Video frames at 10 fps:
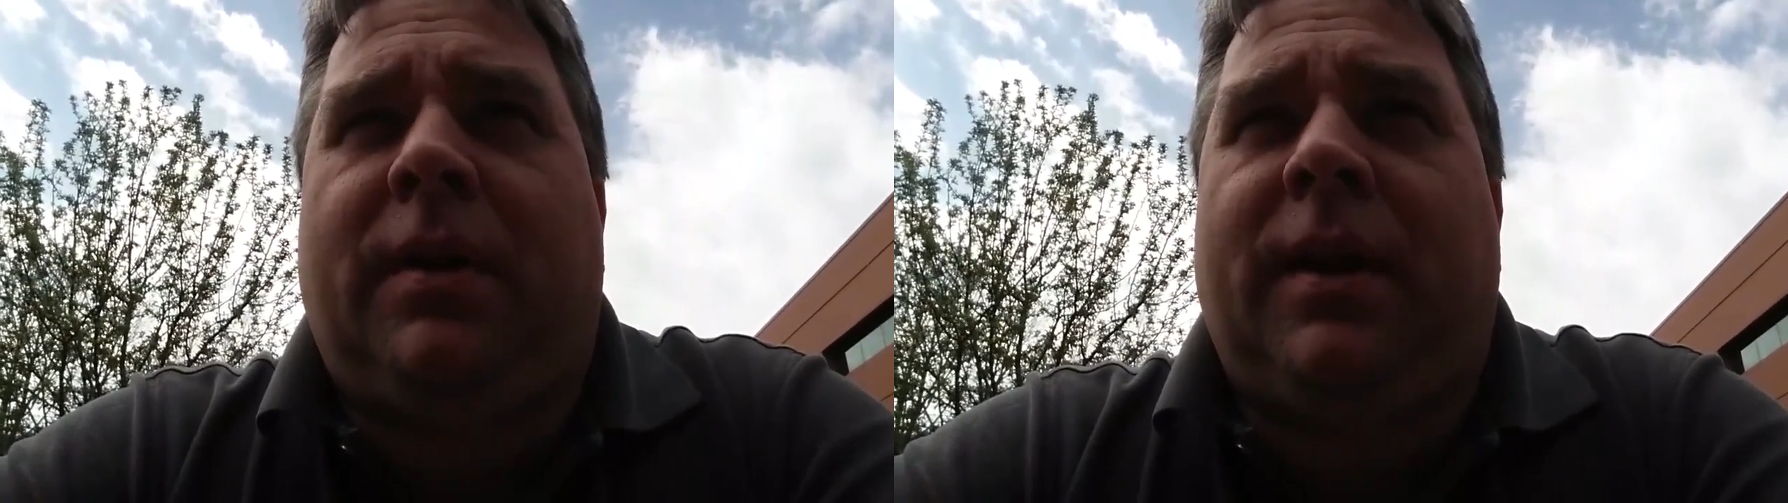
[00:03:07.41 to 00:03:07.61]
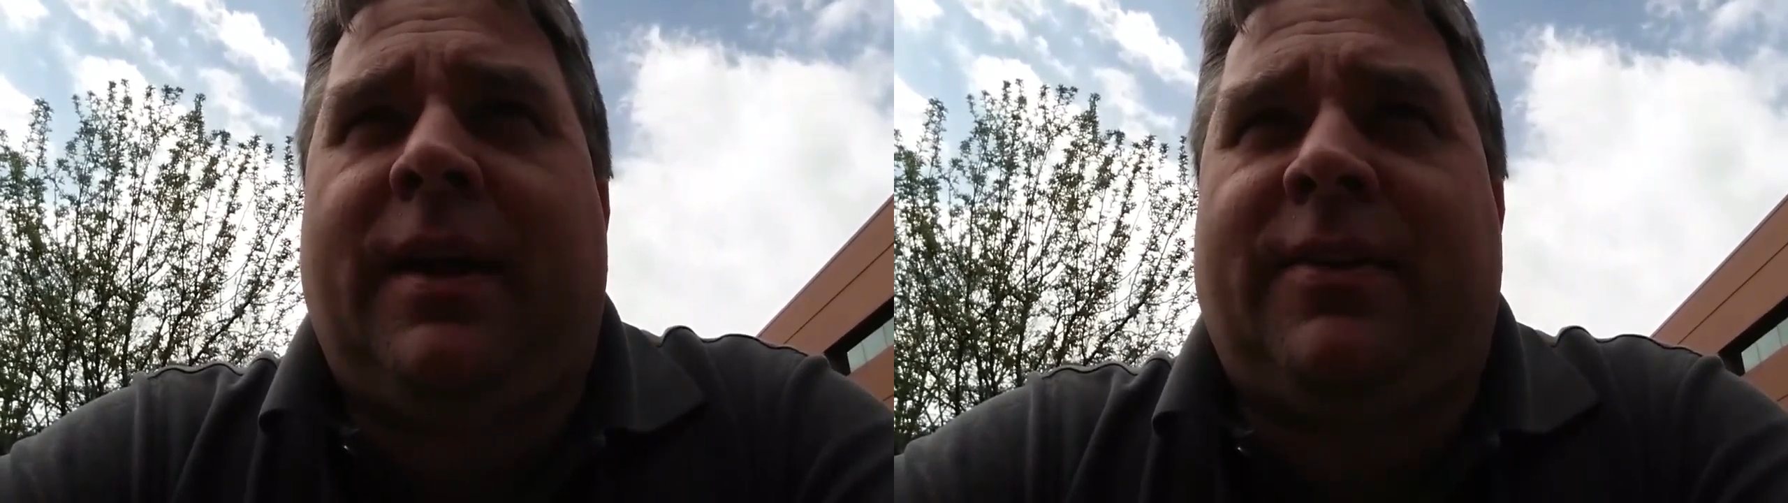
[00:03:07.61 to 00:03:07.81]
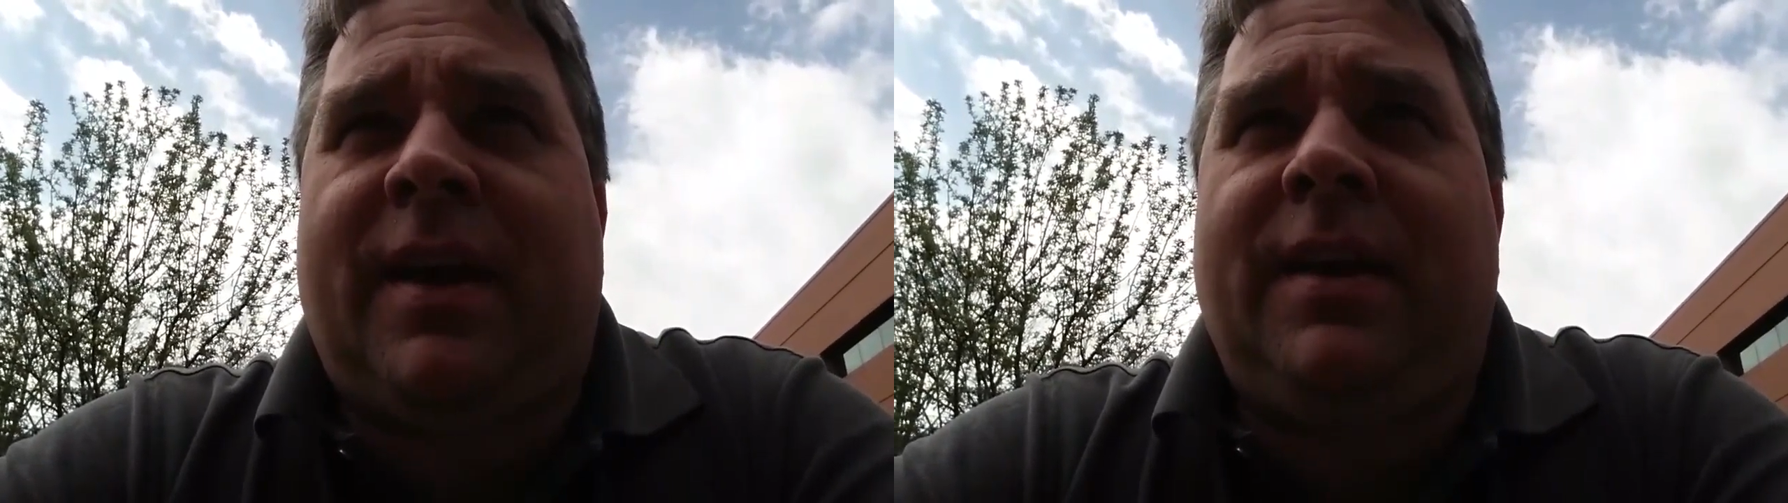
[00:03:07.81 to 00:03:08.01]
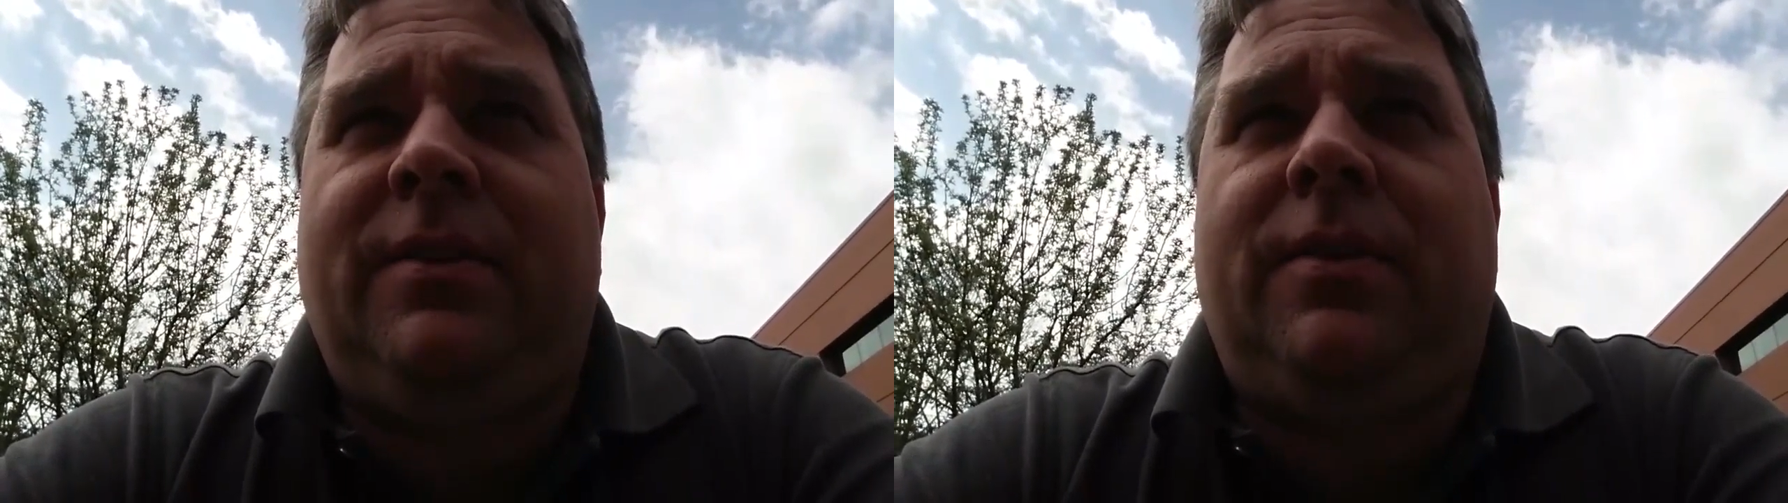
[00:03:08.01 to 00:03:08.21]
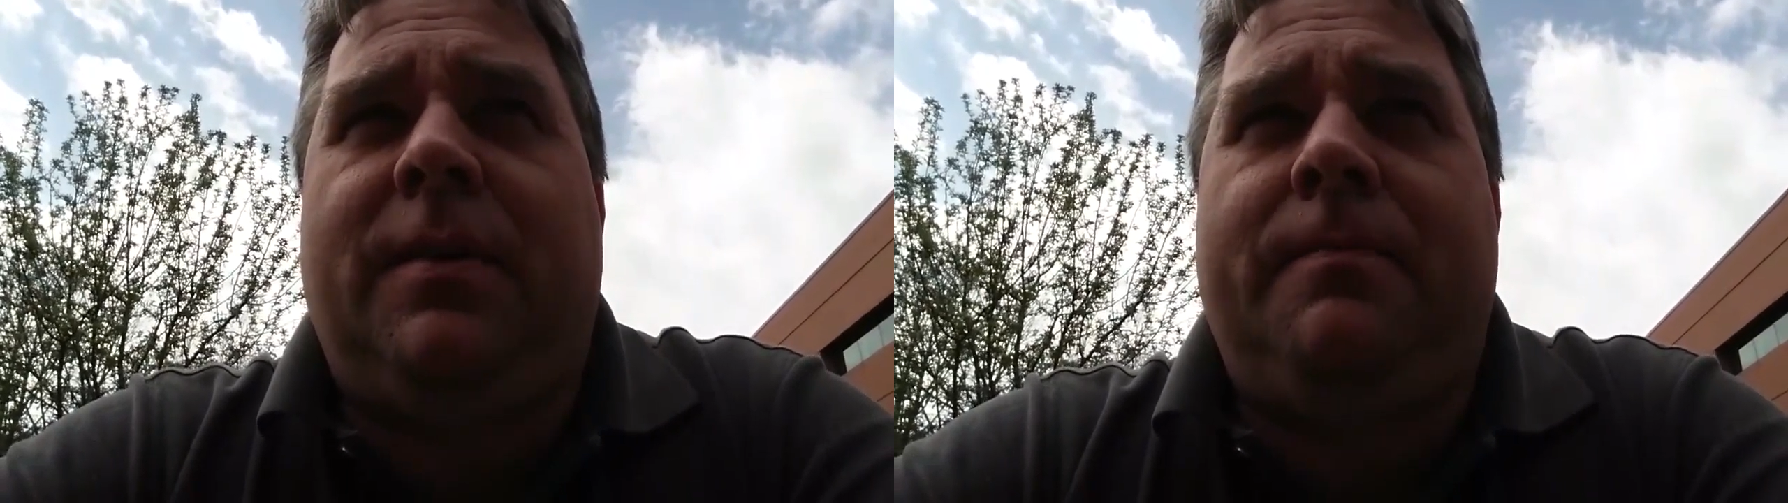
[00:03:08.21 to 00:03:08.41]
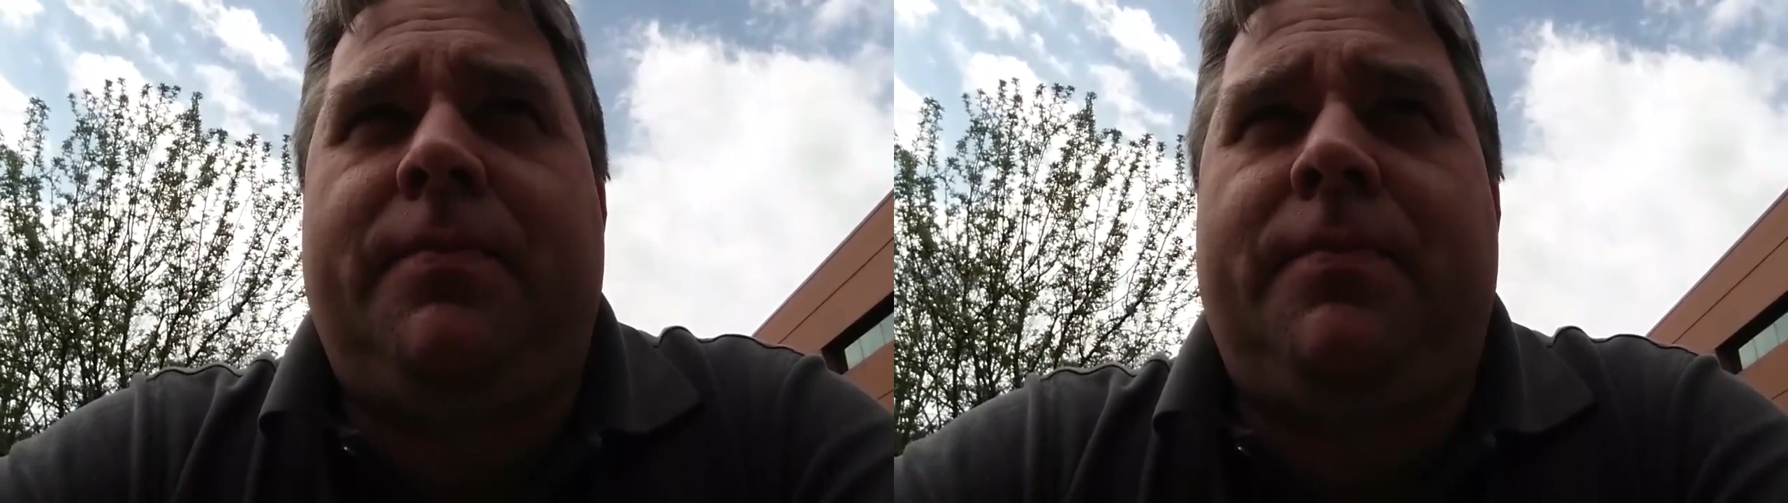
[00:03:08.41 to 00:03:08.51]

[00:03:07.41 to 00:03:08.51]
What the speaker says: and lays eggs.